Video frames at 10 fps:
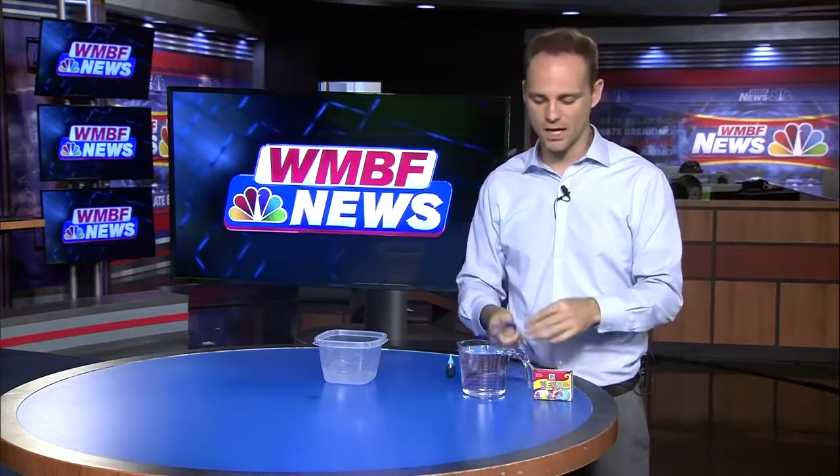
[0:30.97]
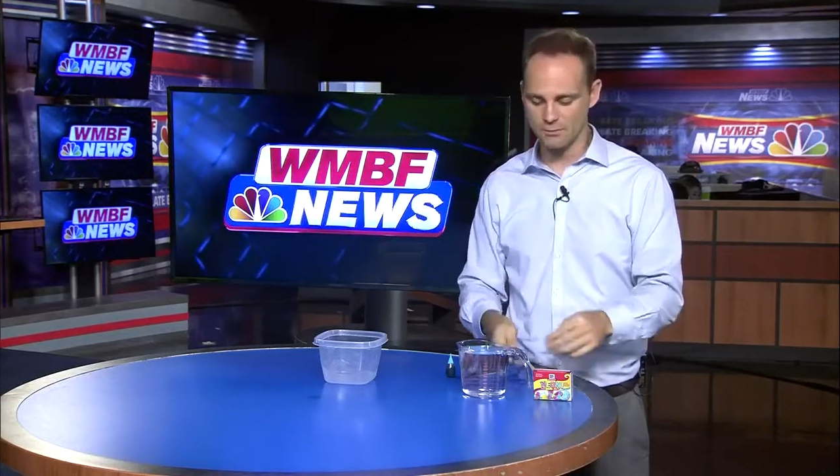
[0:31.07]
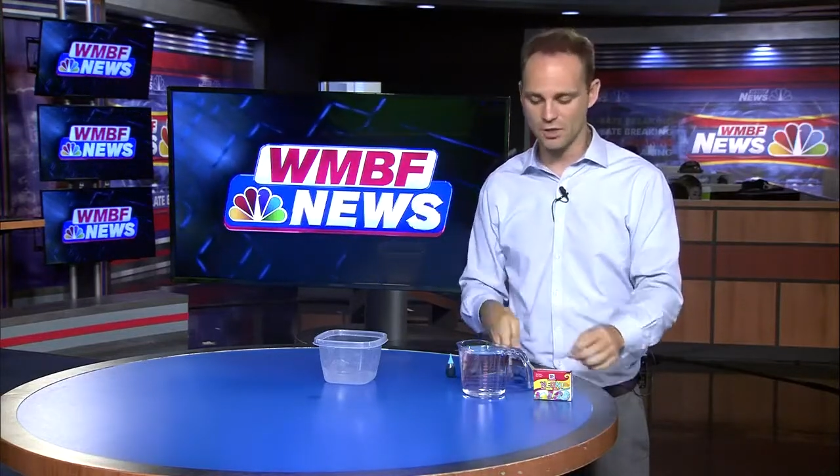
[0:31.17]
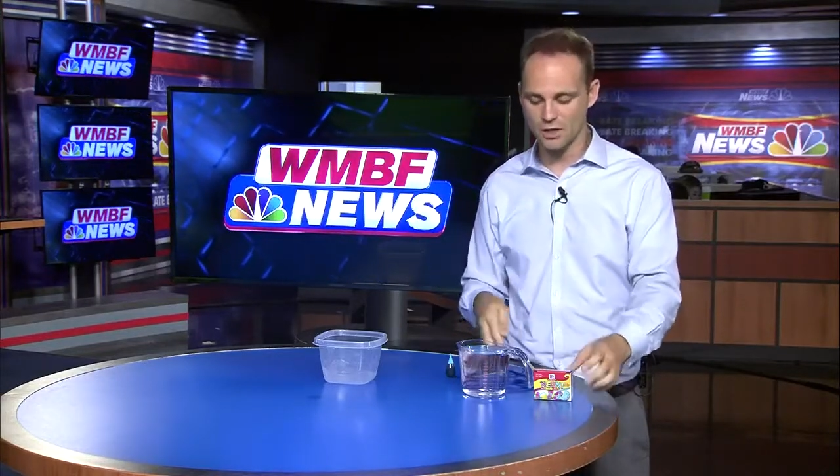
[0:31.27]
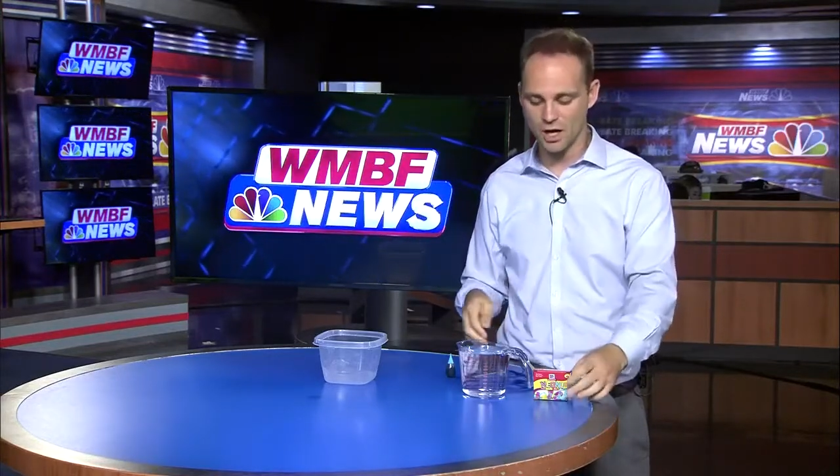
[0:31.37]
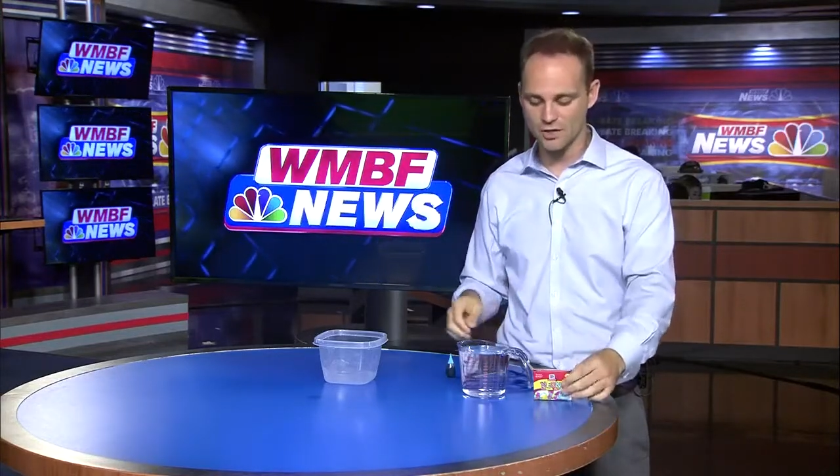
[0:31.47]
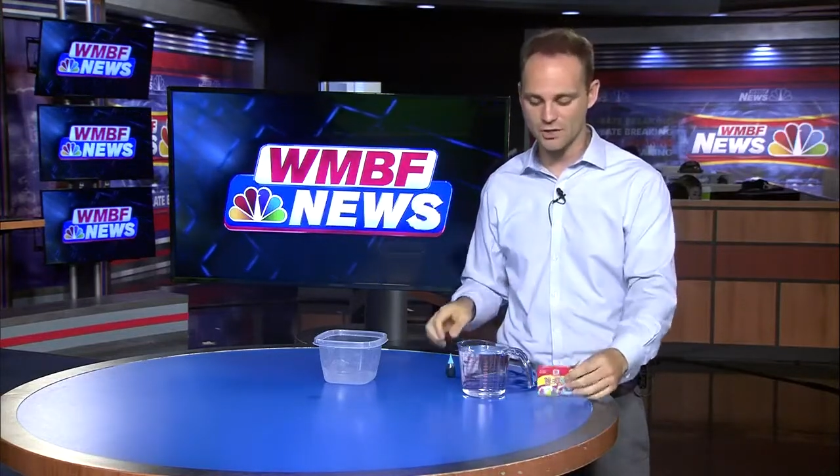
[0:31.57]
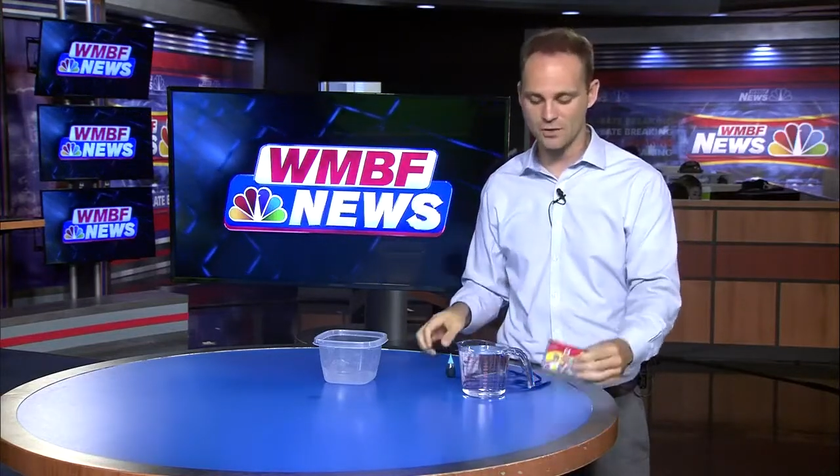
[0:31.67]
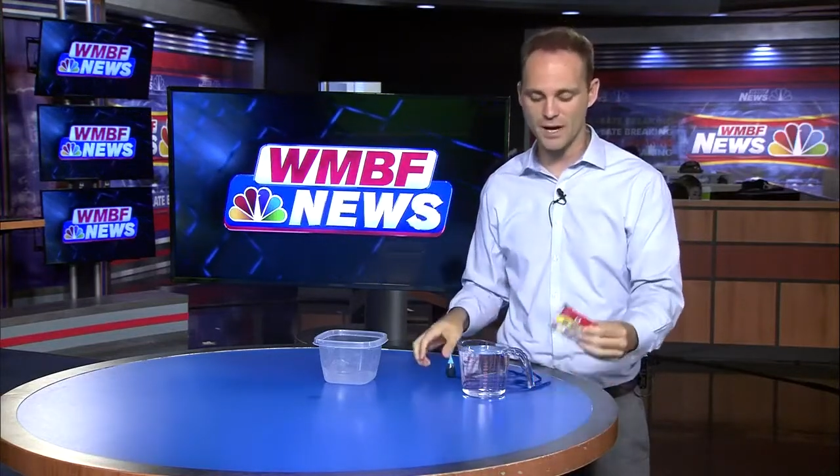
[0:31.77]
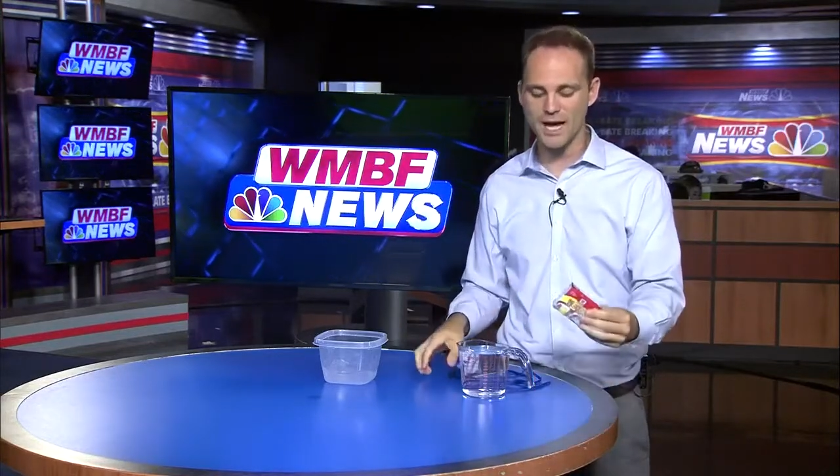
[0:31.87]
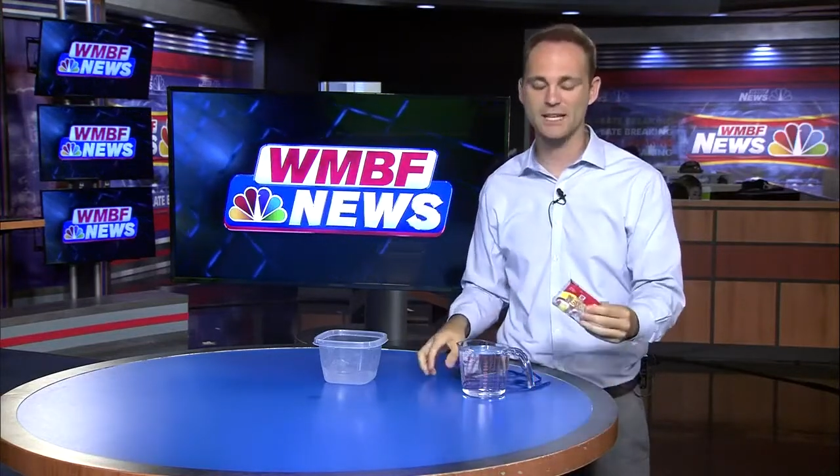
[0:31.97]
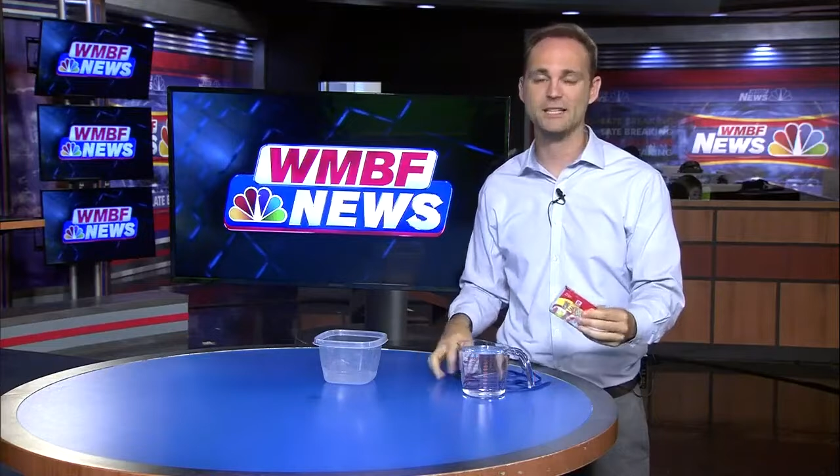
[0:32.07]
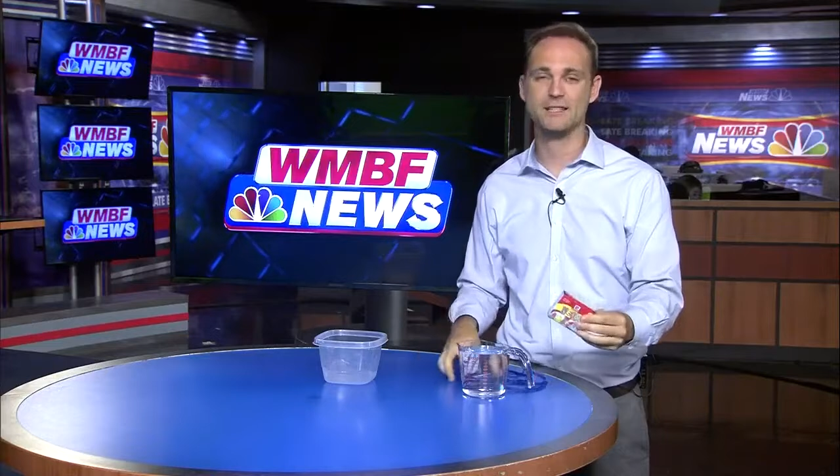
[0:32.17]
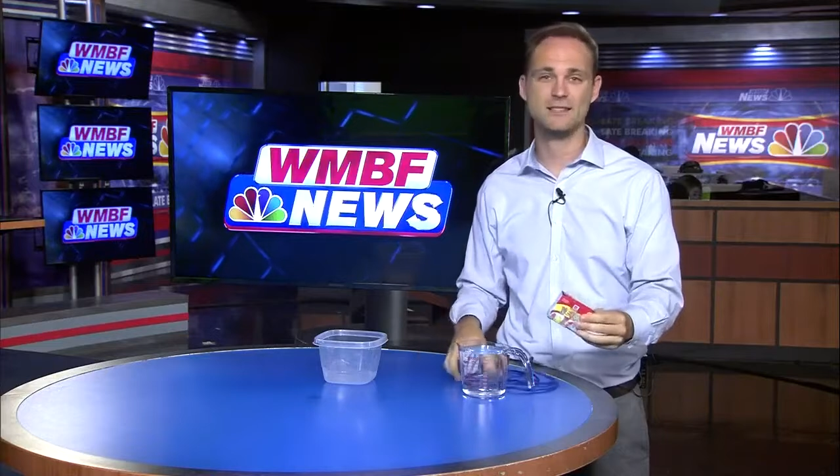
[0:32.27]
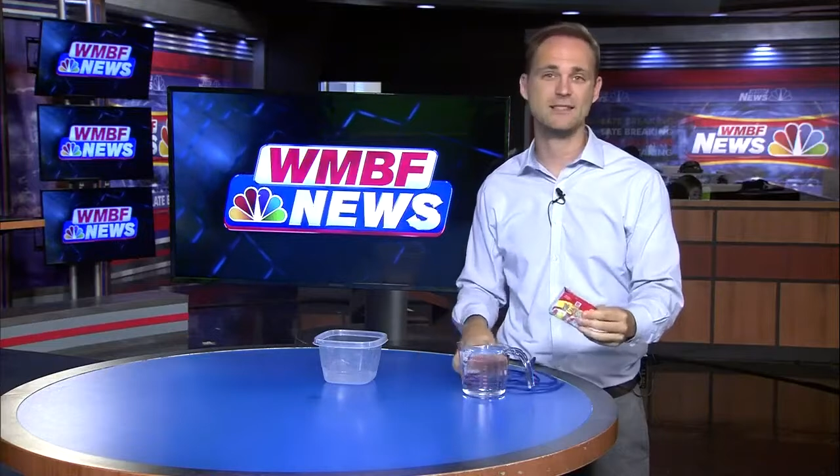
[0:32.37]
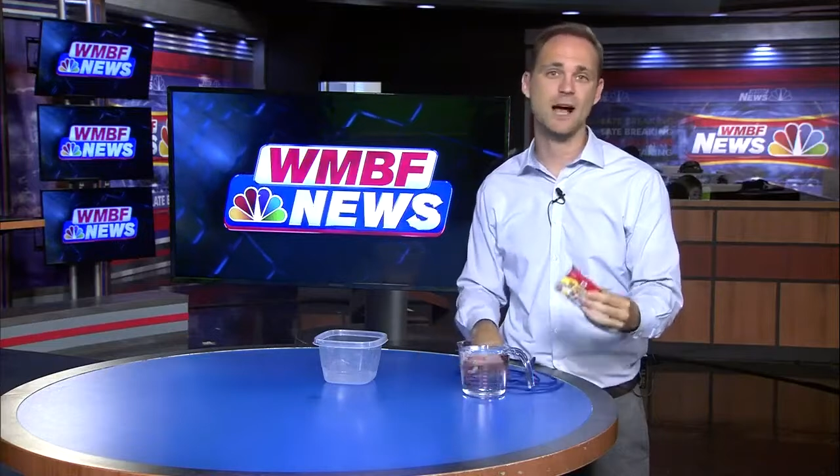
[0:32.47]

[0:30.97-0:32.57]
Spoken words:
You can also add in, this is